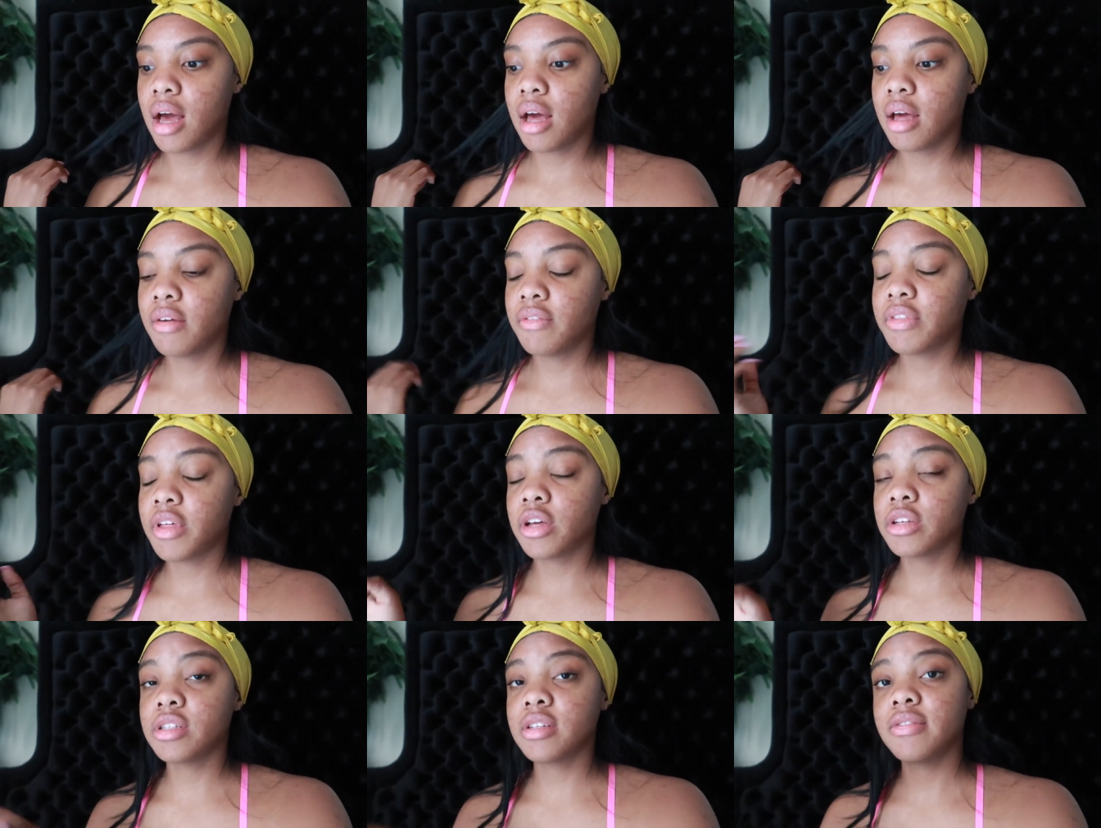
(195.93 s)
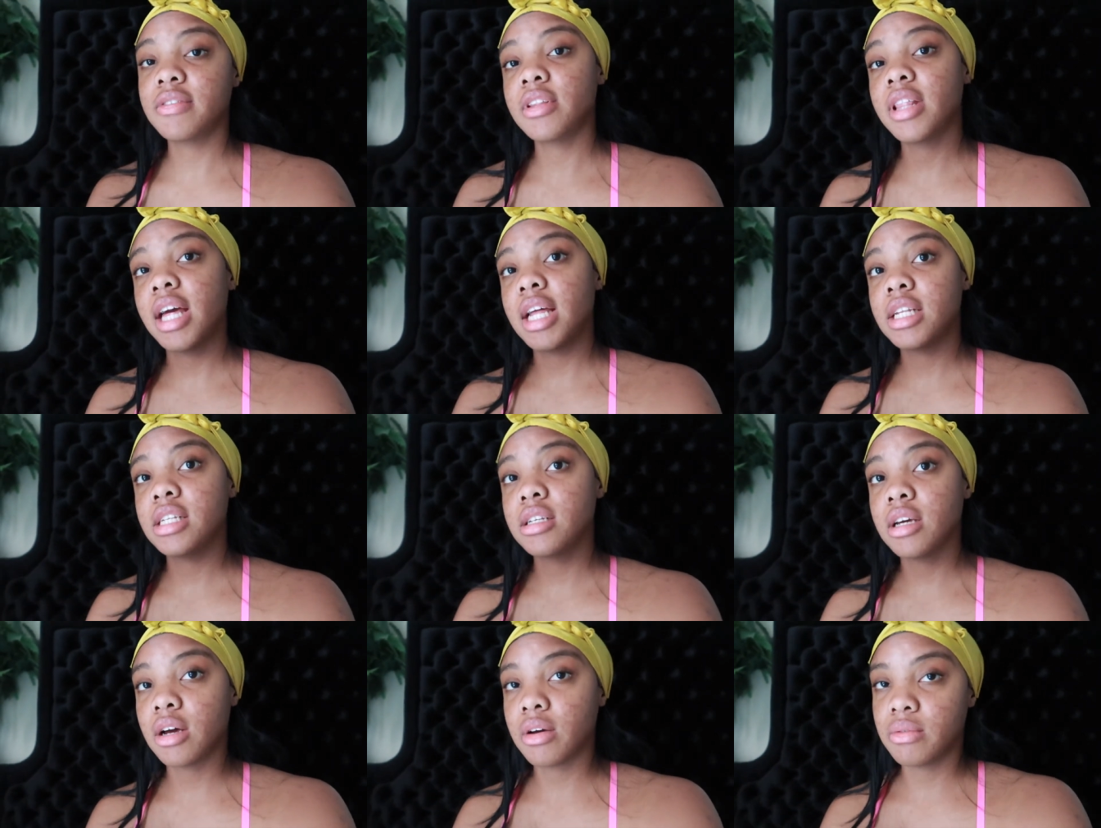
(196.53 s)
if those of you
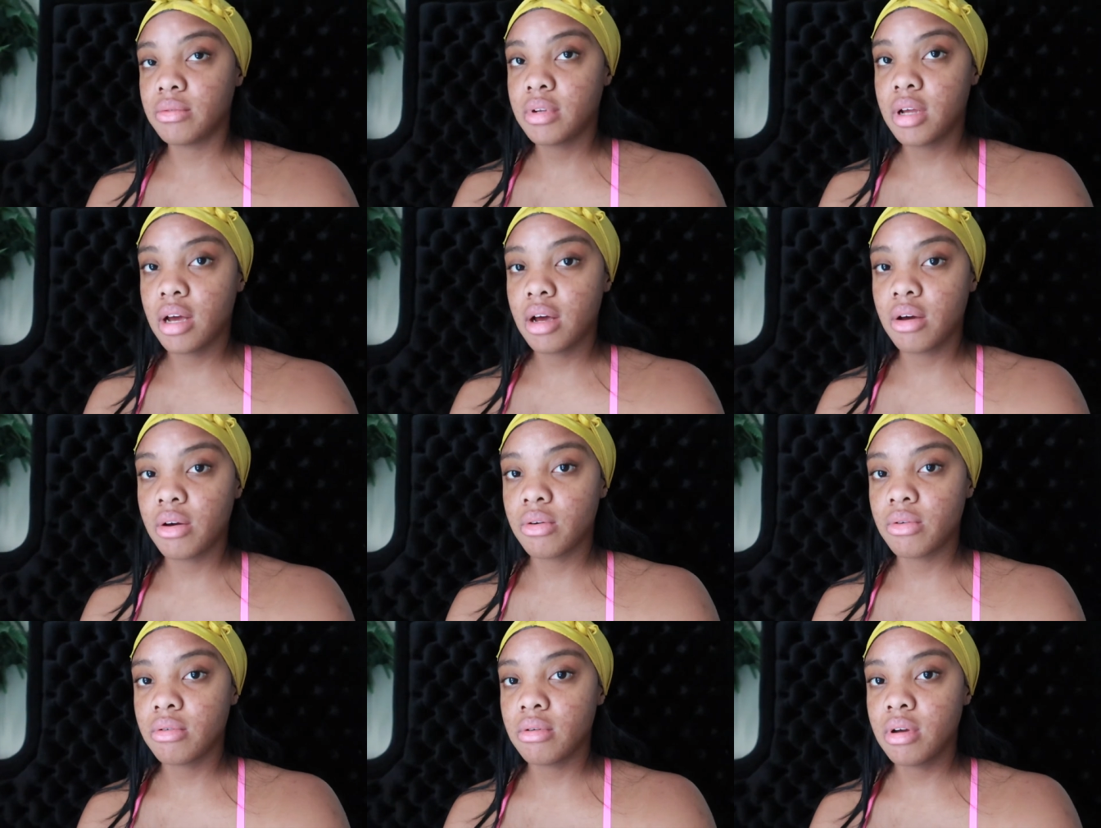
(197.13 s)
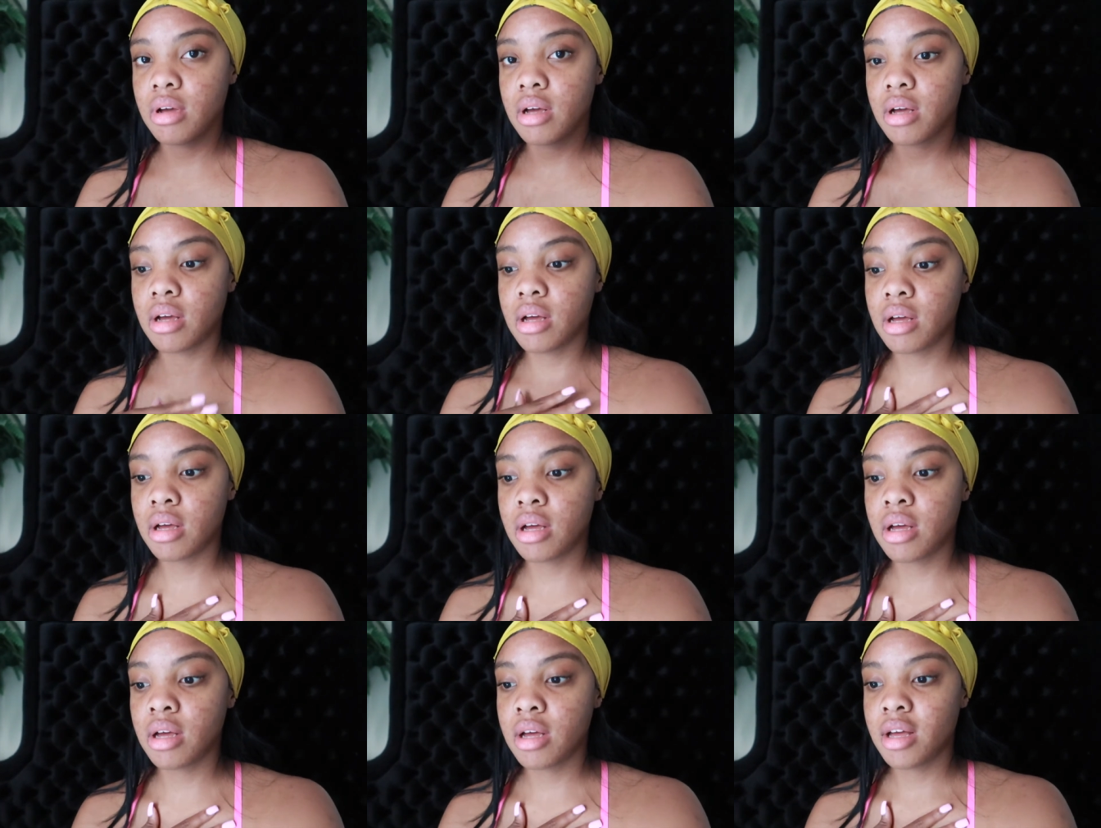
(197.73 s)
that don't know
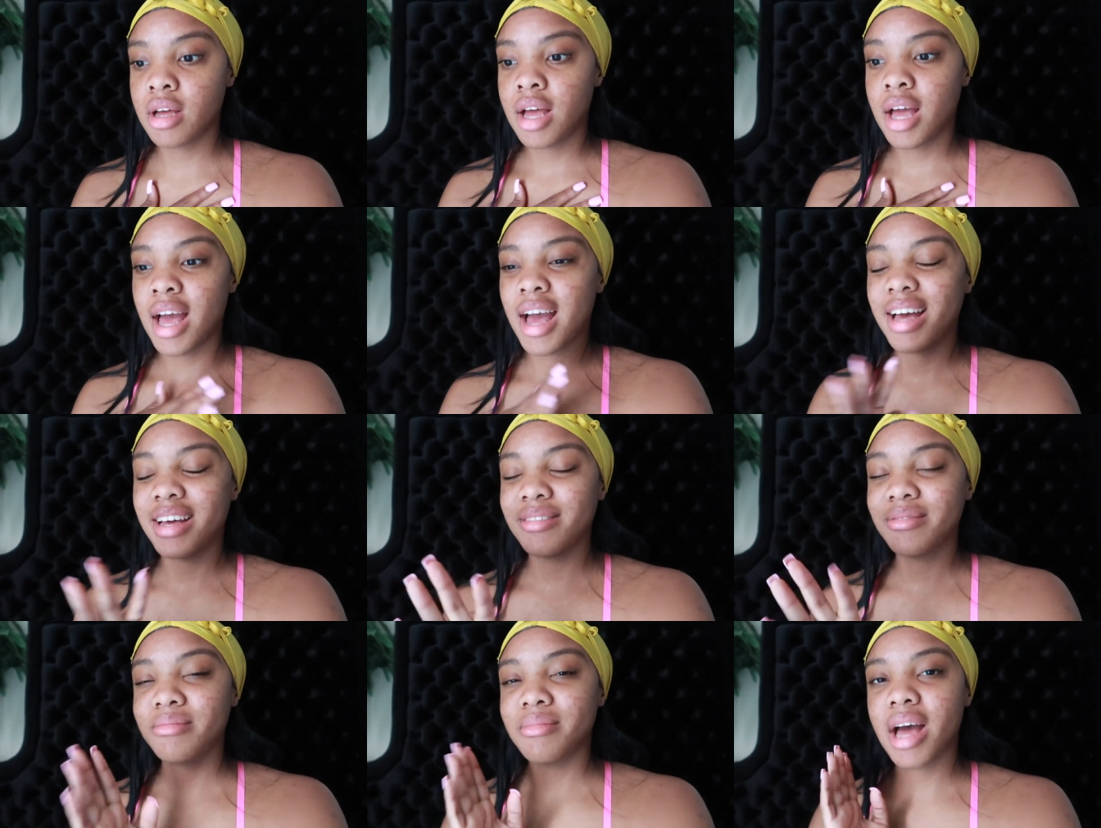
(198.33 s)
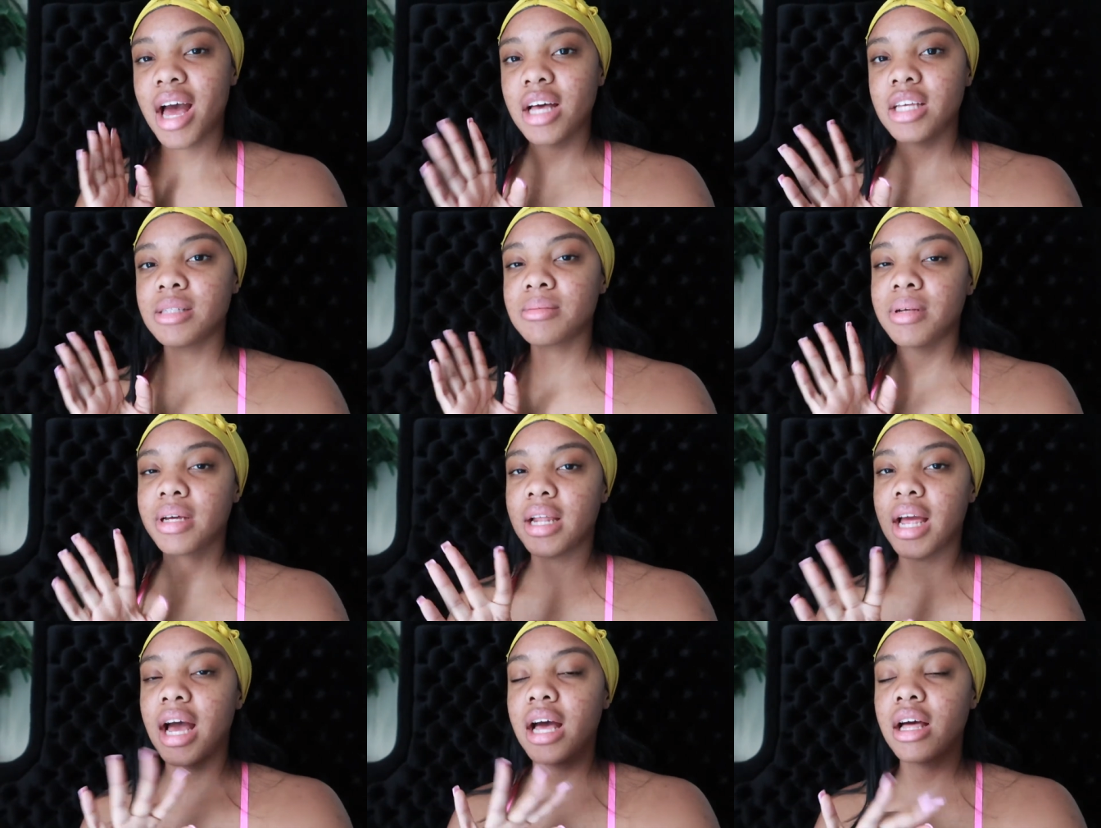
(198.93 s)
um, I'll,
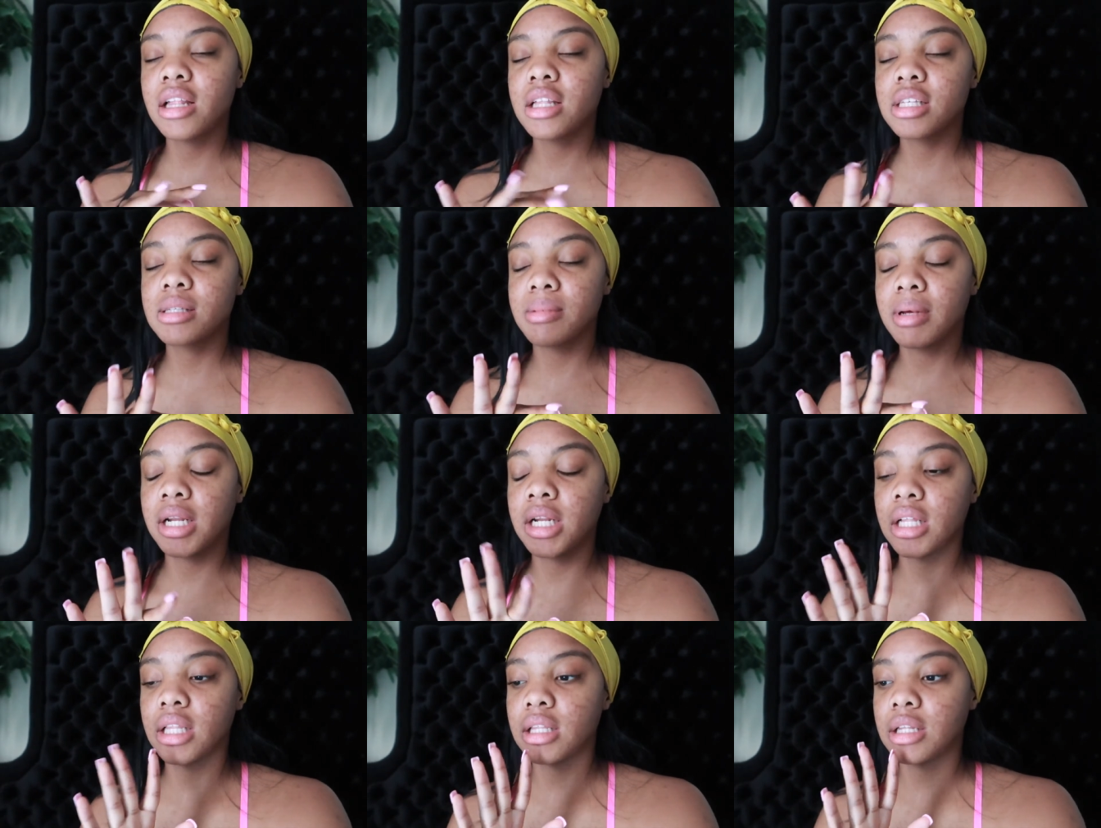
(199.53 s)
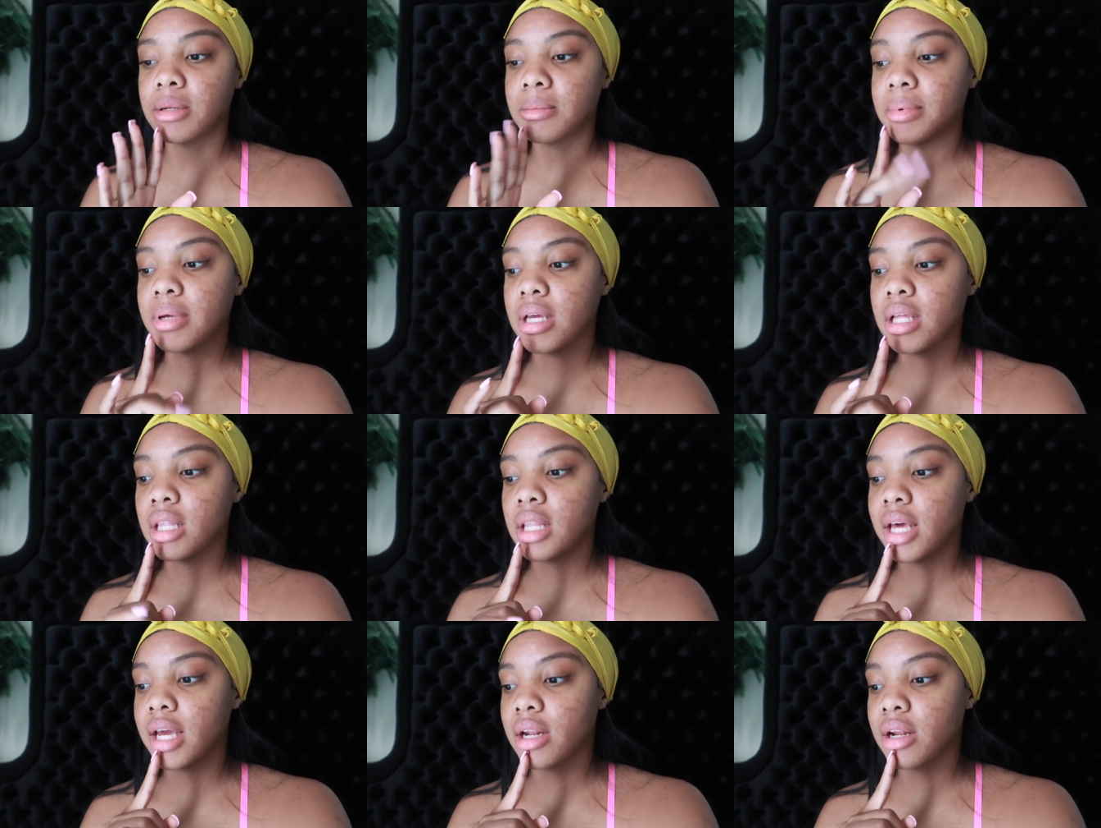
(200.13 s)
I'll explain it a little
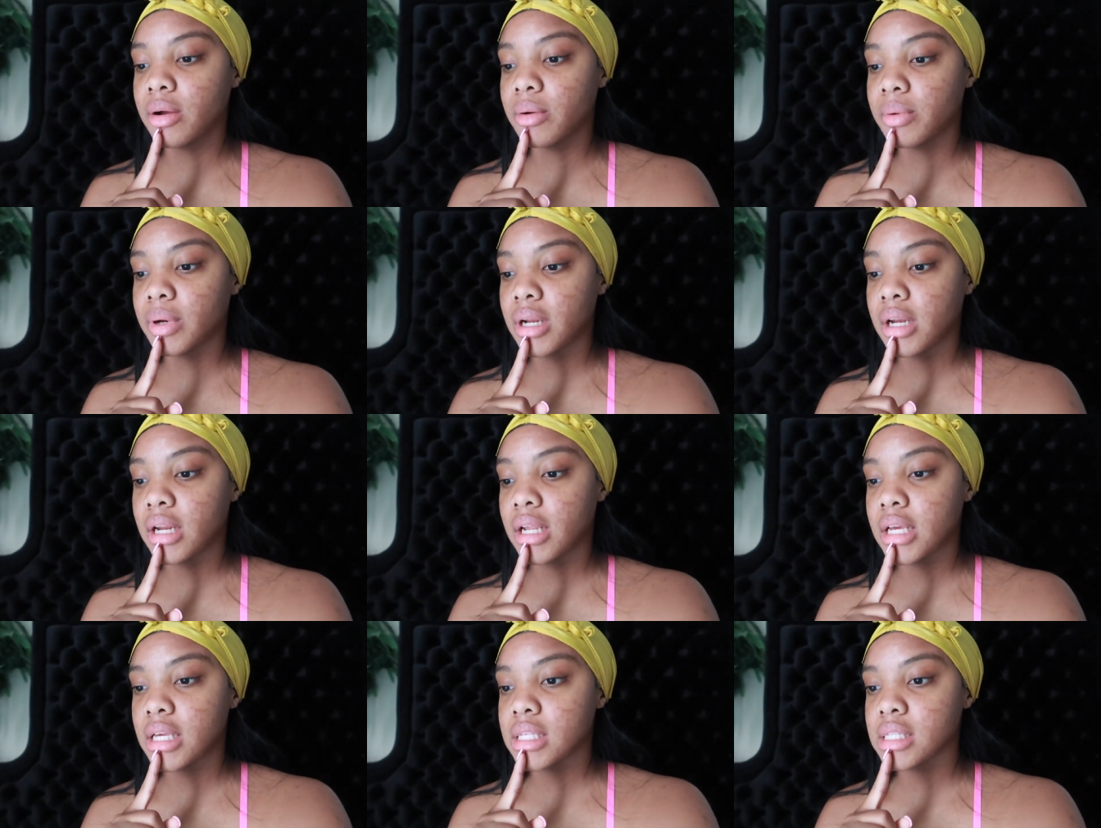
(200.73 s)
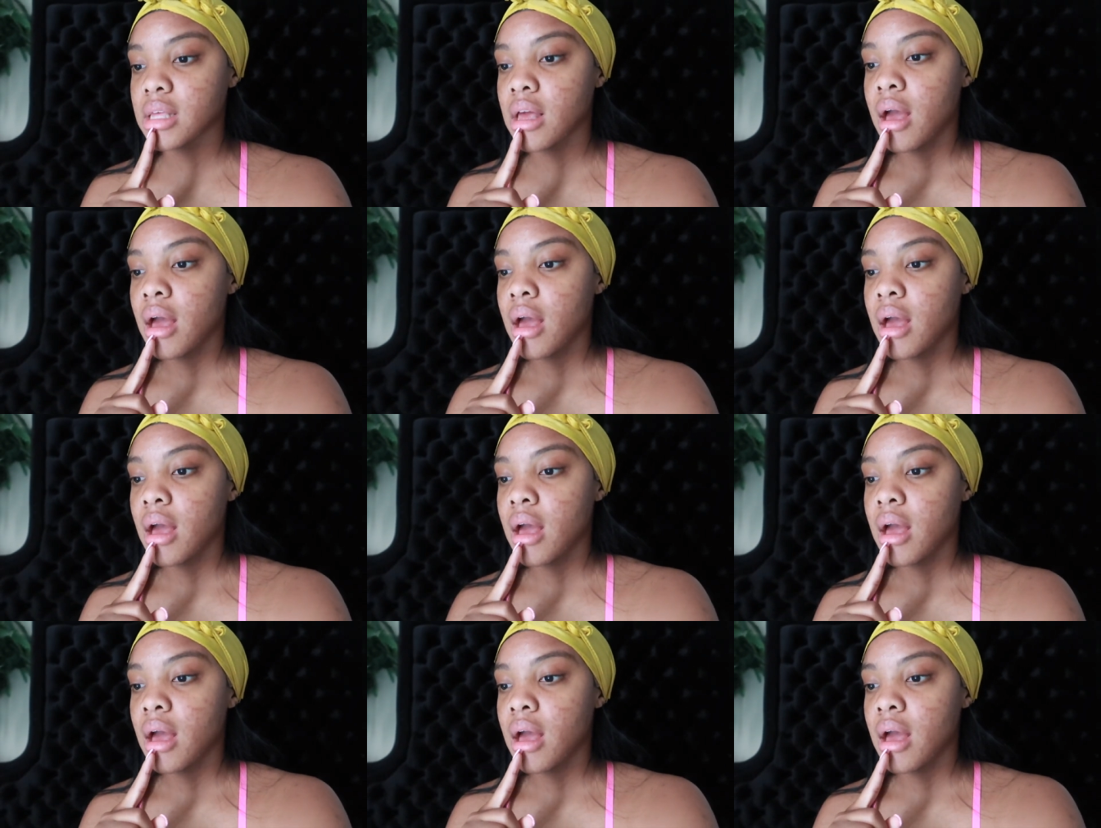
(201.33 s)
bit later what it is